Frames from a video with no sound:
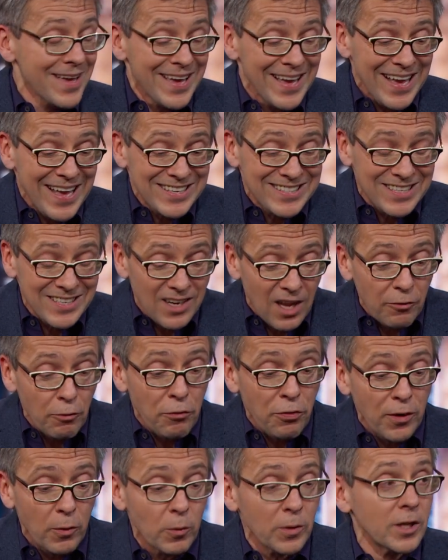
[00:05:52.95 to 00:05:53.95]
Mm-hmm. It's another
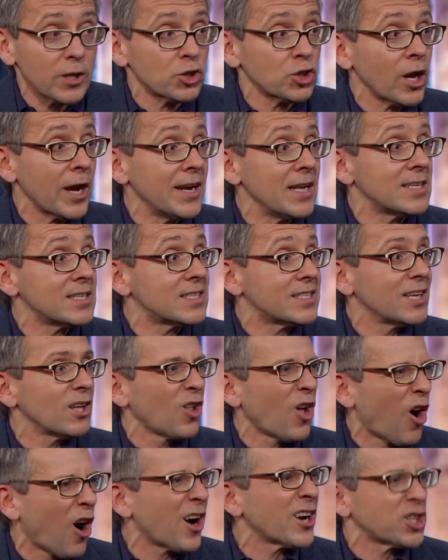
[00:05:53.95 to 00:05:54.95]
thing when the Chinese
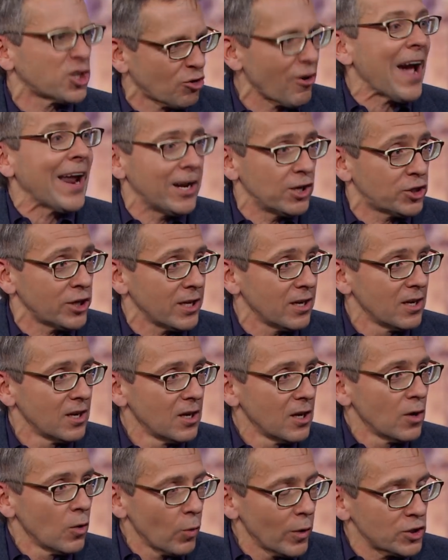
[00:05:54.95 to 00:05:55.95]
steal our strategy,
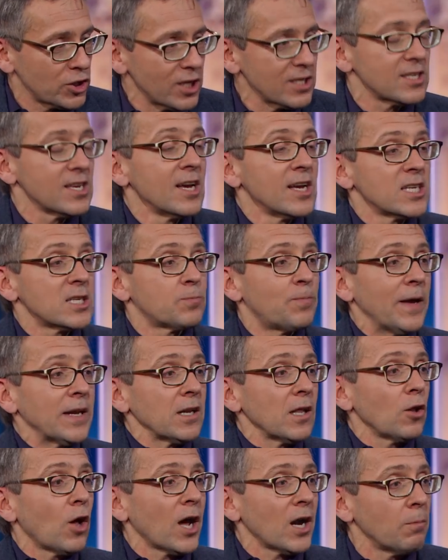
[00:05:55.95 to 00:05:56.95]
right, which is
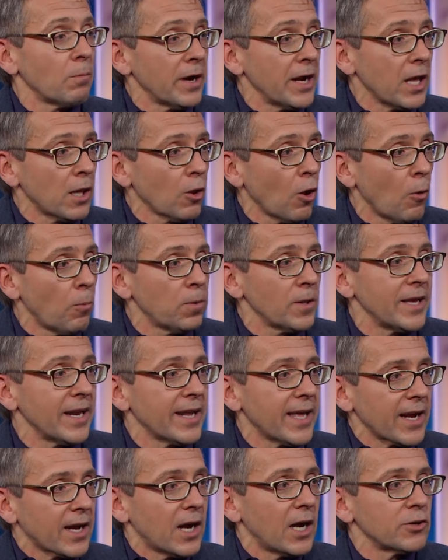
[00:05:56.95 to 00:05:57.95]
spend a lot of money globally
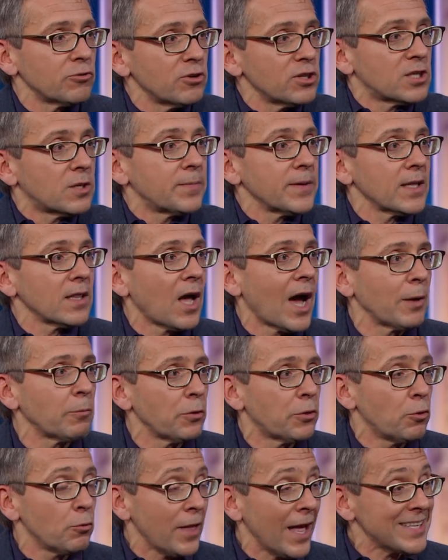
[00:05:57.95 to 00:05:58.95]
and get countries to be aligned with you.